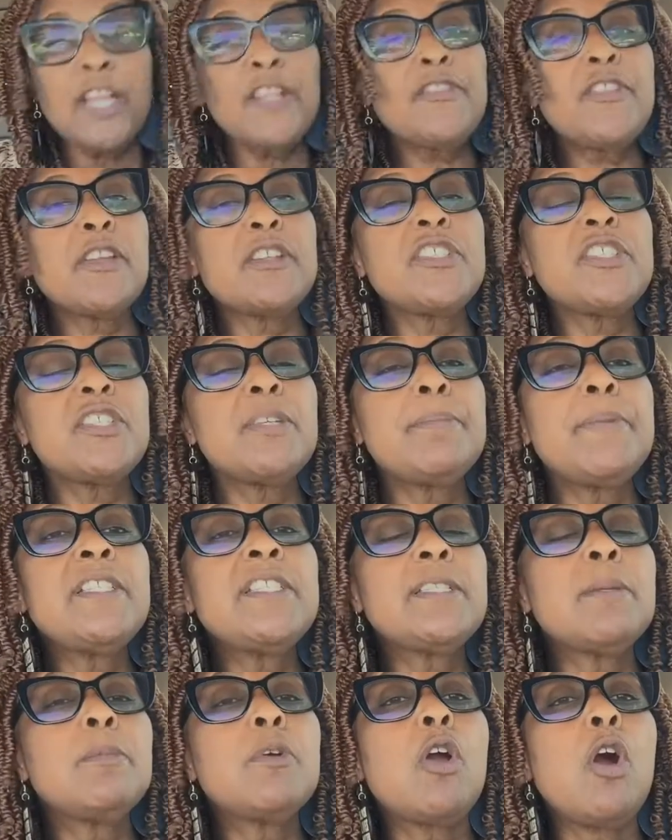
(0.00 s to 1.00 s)
There should be
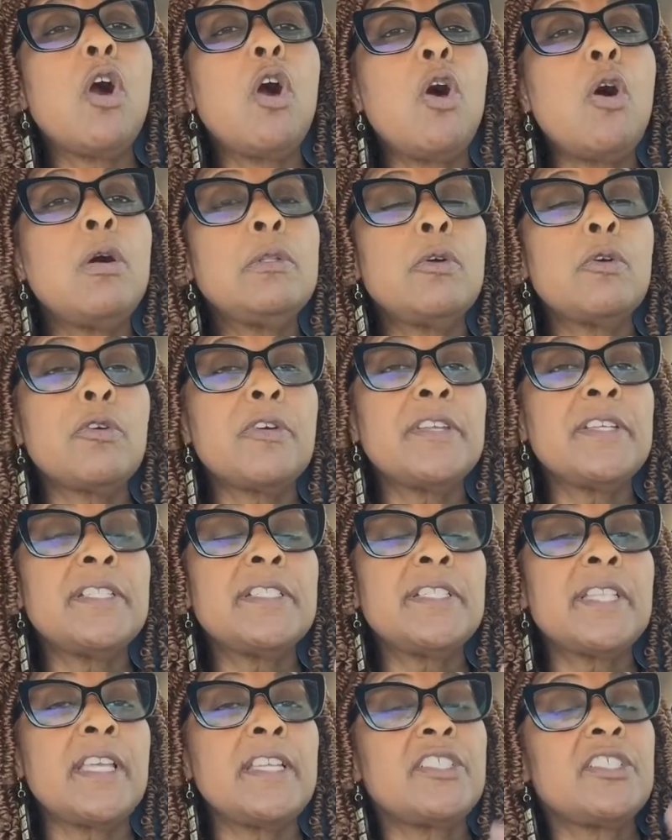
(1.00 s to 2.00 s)
some goal
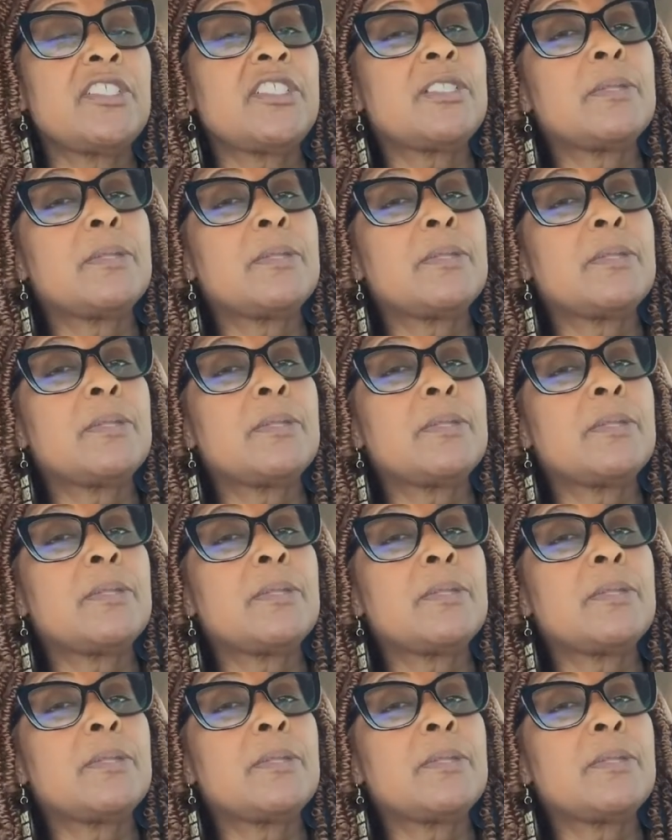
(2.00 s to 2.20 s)
orientation,